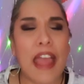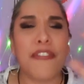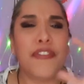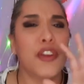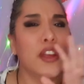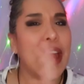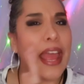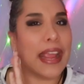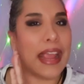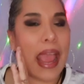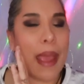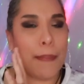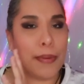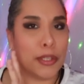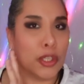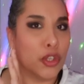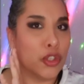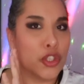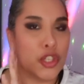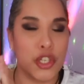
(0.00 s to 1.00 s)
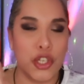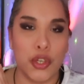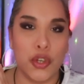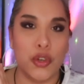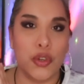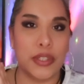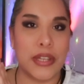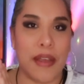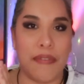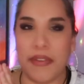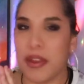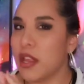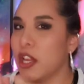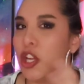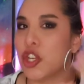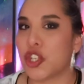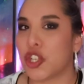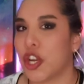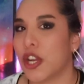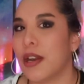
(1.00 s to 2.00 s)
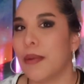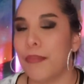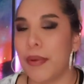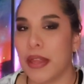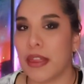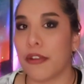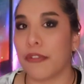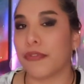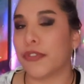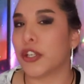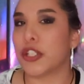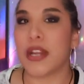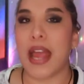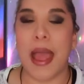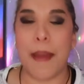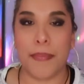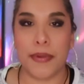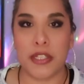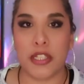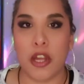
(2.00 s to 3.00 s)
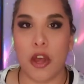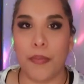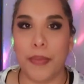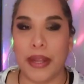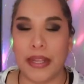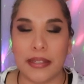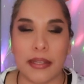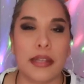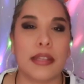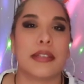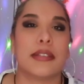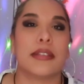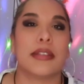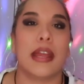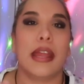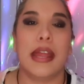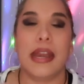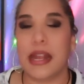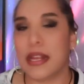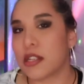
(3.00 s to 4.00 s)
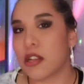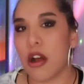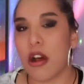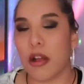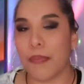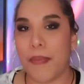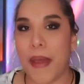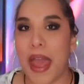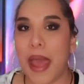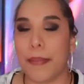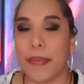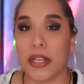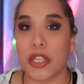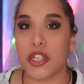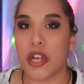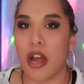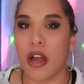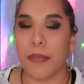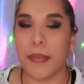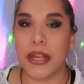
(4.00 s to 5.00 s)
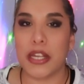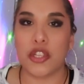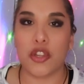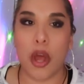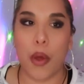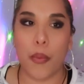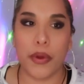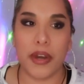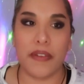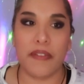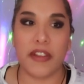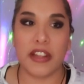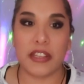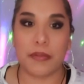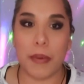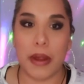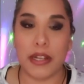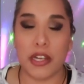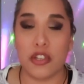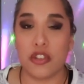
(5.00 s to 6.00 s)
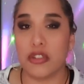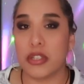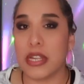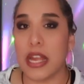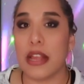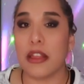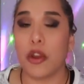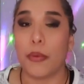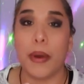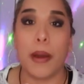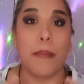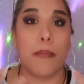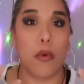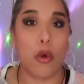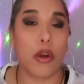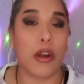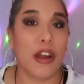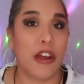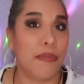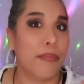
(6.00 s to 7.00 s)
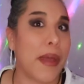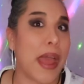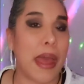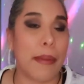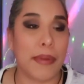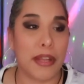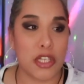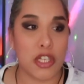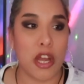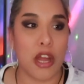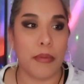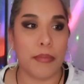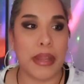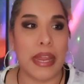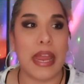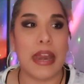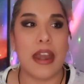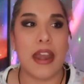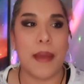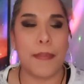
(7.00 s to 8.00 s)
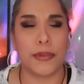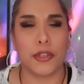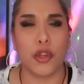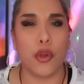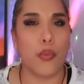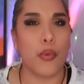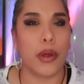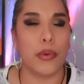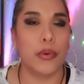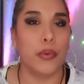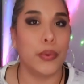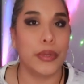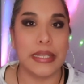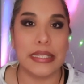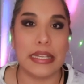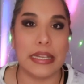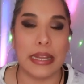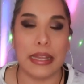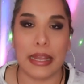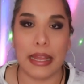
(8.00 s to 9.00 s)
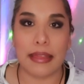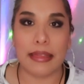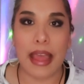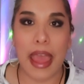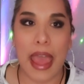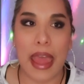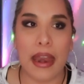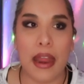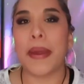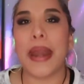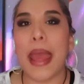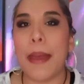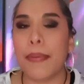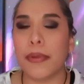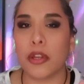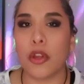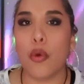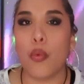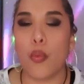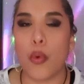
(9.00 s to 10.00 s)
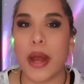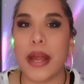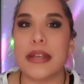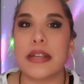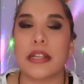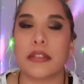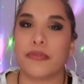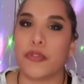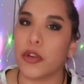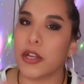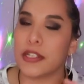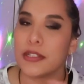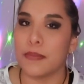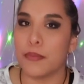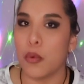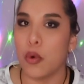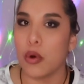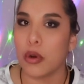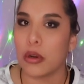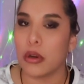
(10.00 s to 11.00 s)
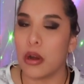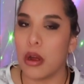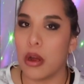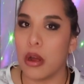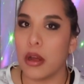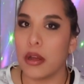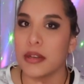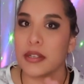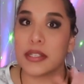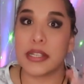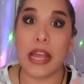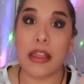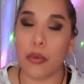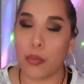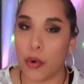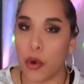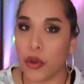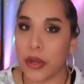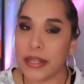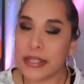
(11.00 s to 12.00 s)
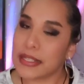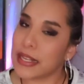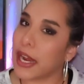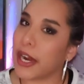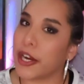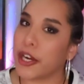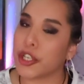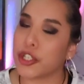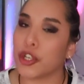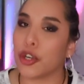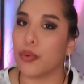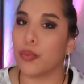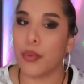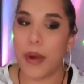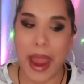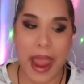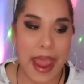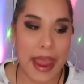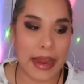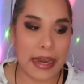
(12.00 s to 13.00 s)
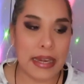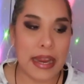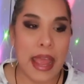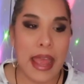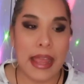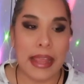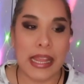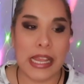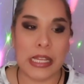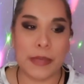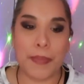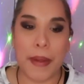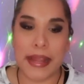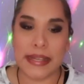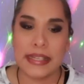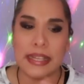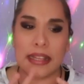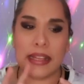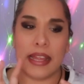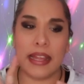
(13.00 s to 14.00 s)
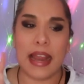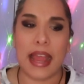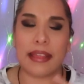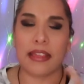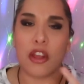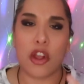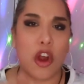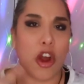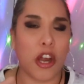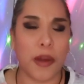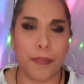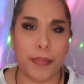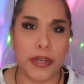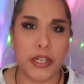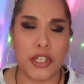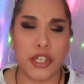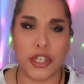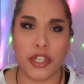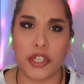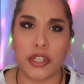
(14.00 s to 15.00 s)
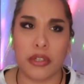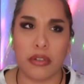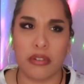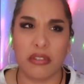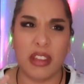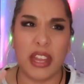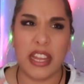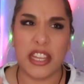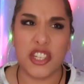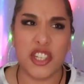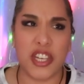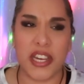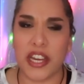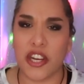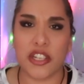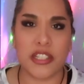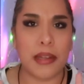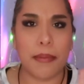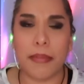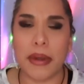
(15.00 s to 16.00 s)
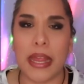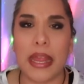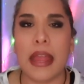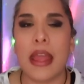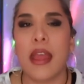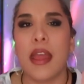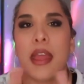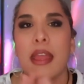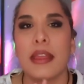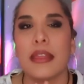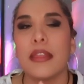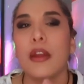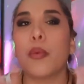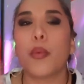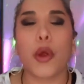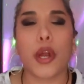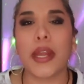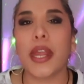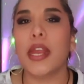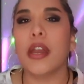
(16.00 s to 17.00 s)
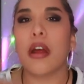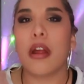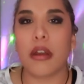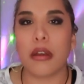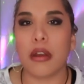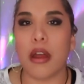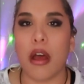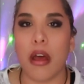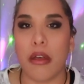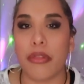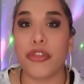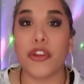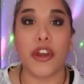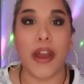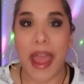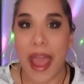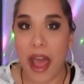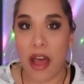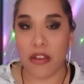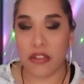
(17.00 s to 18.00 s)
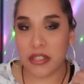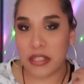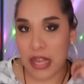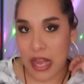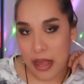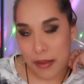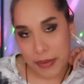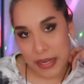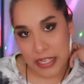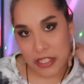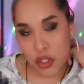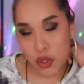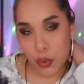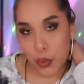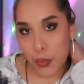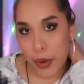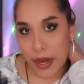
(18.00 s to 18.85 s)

I feel like episode 2 definitely should have been the first episode because it is called Pam and Tommy, so I would have expected to see a little bit more of Pam and Tommy. And in episode 1, we really didn't get that. But episode 1 does focus more on Seth Rogen's character, Rand. He's basically like the carpenter or the engineer, somebody. They're working on their house. He's doing